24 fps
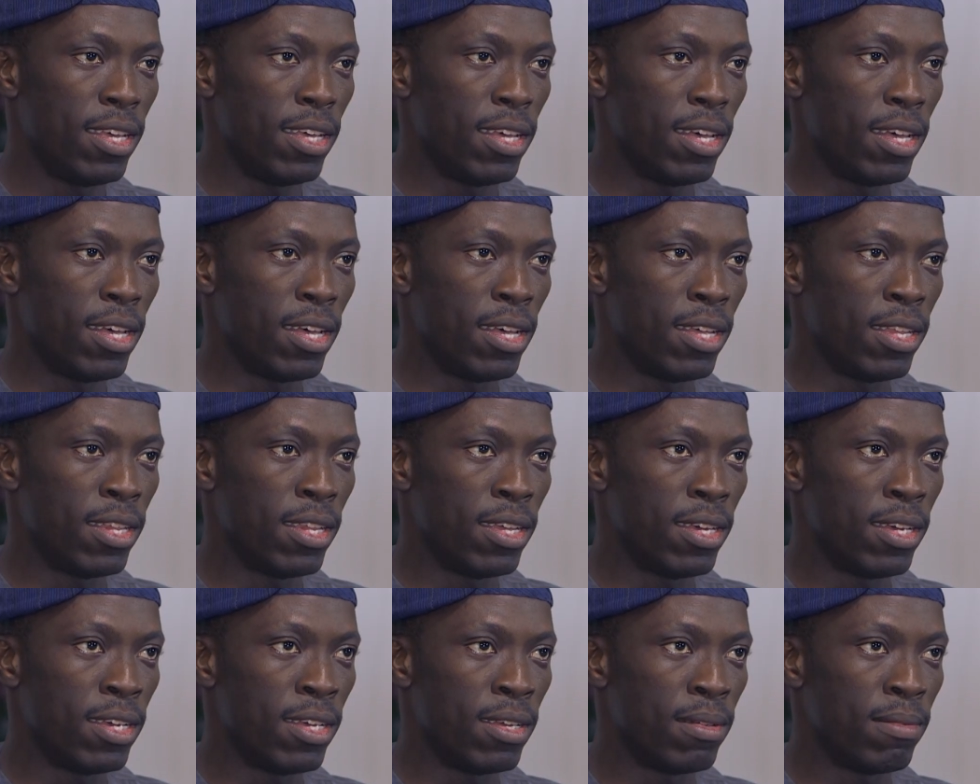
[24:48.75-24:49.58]

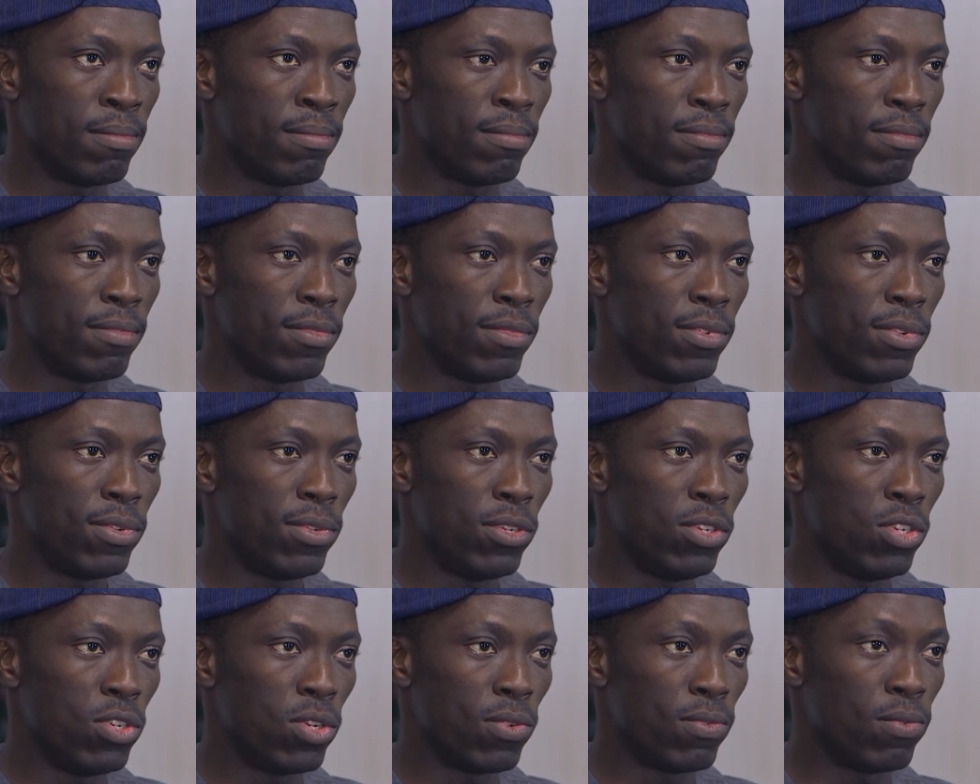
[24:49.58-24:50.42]
And this
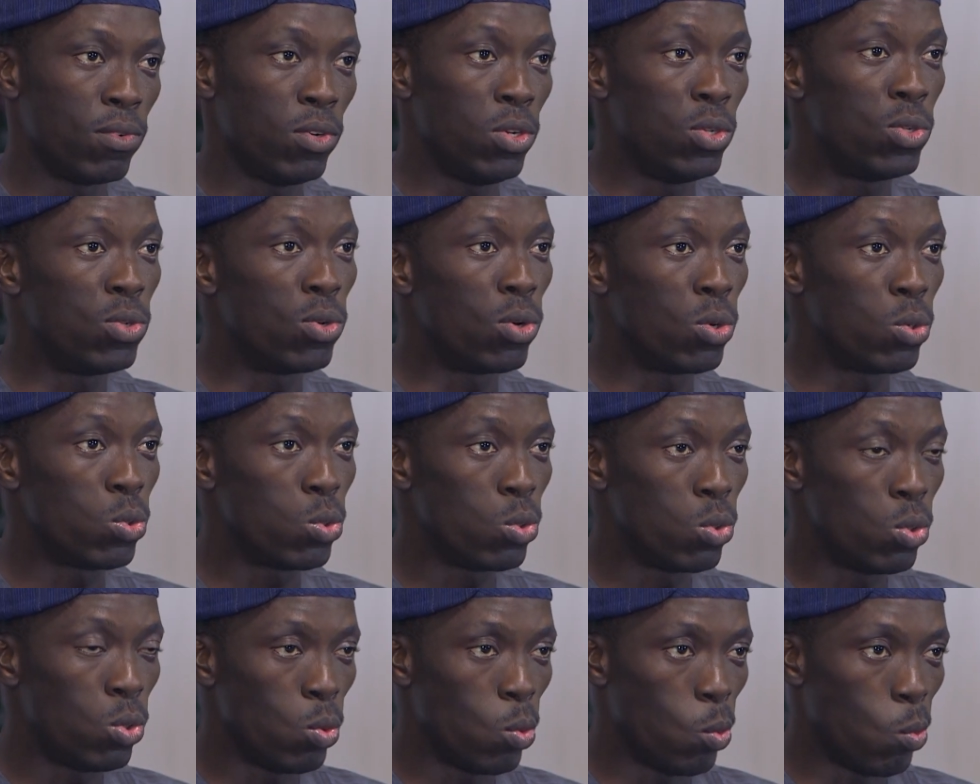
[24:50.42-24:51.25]
is just for you to also
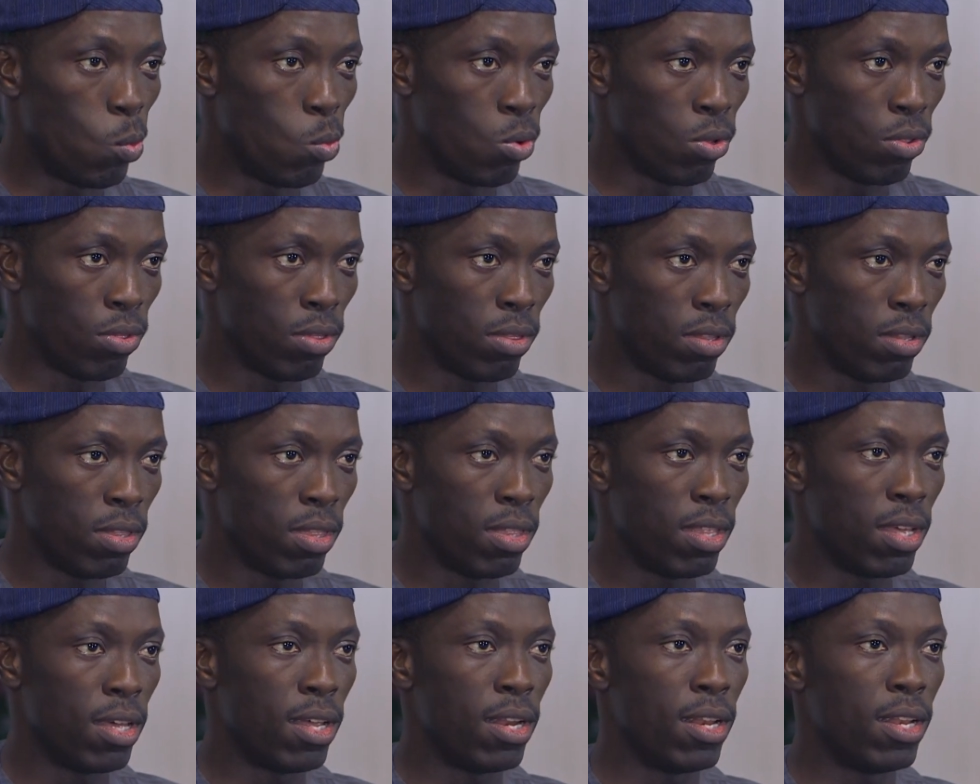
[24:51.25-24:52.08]
know one thing,
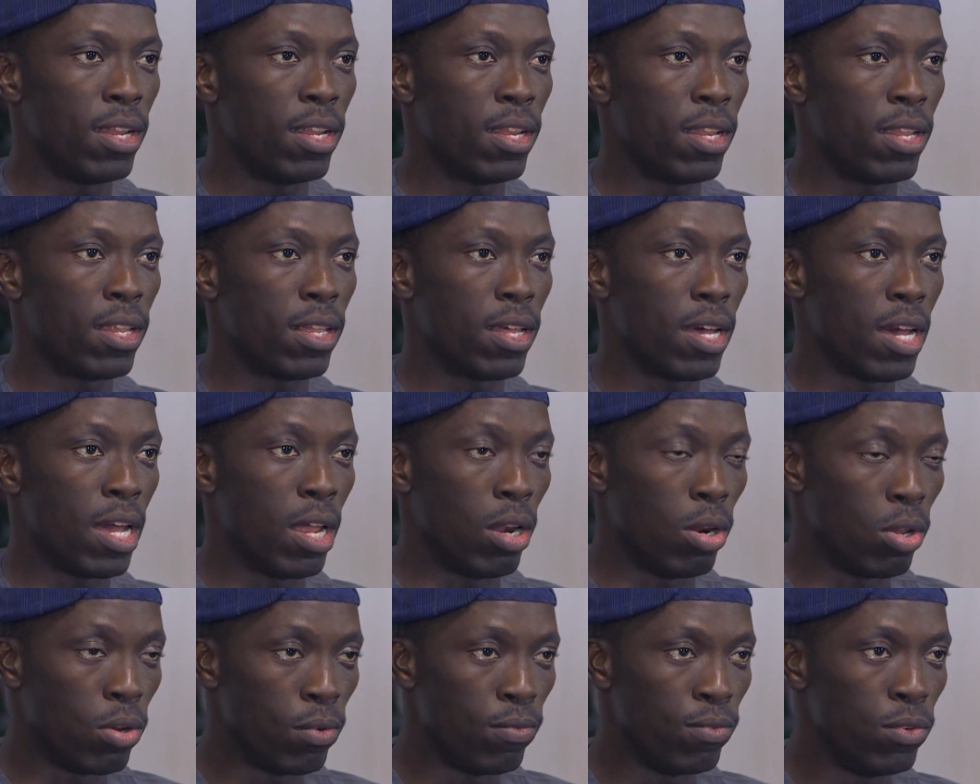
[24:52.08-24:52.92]
that I
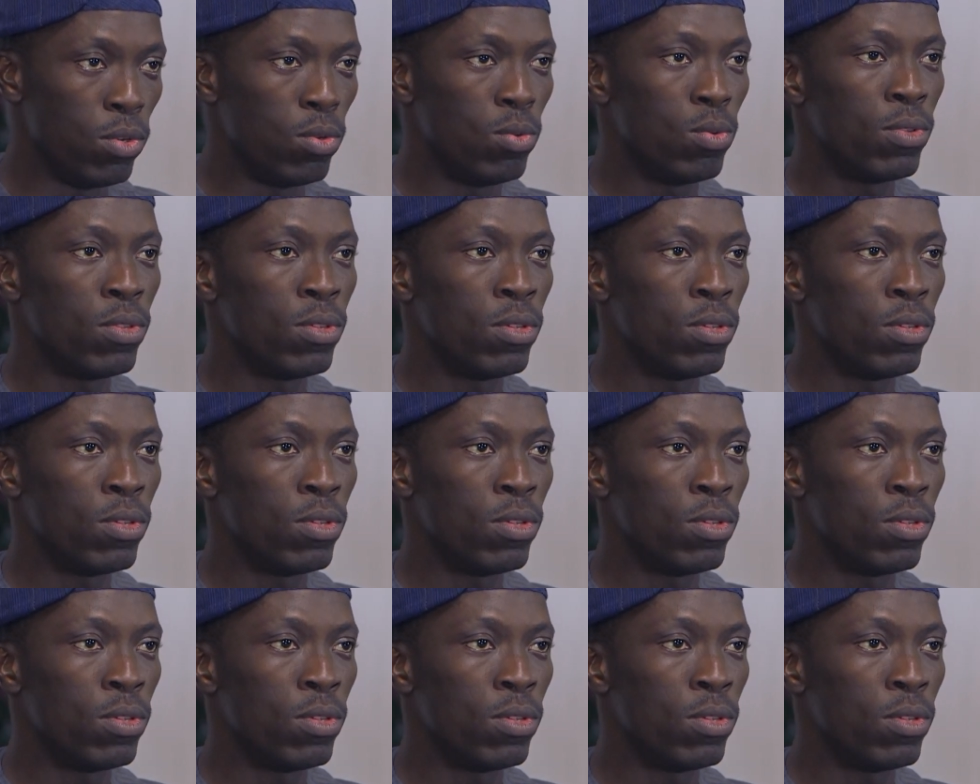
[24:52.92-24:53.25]
love you